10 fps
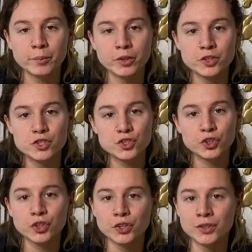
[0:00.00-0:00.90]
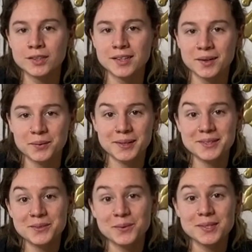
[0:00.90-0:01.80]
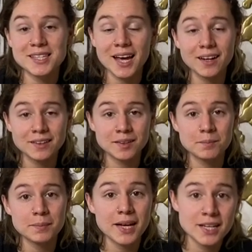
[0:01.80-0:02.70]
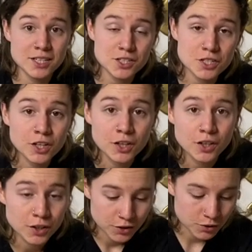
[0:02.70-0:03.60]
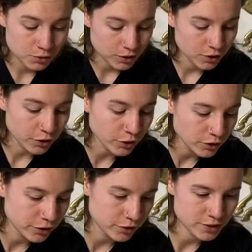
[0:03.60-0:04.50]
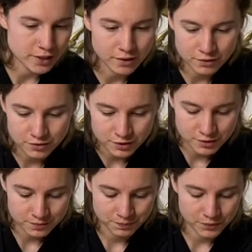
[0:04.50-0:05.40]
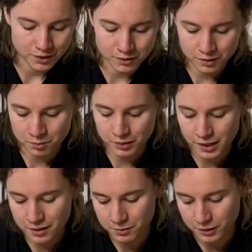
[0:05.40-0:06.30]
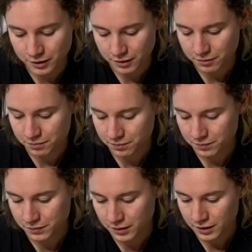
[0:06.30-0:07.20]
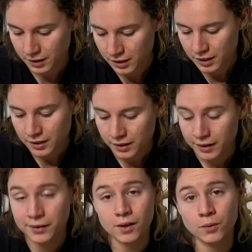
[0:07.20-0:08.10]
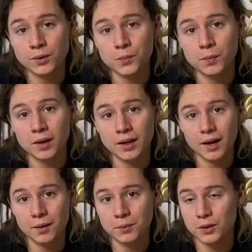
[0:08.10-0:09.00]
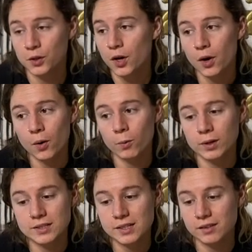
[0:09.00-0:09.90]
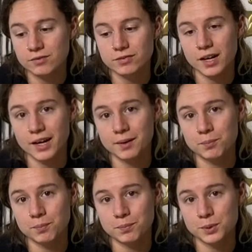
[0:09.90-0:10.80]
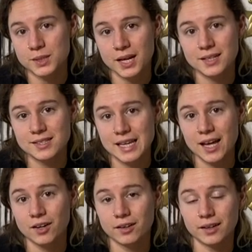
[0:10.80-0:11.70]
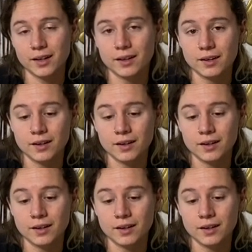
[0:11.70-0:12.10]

concerned that when you sat on the bench, you could hurt yourself on the plywood. And the only way I would know is if I pretend sat on it.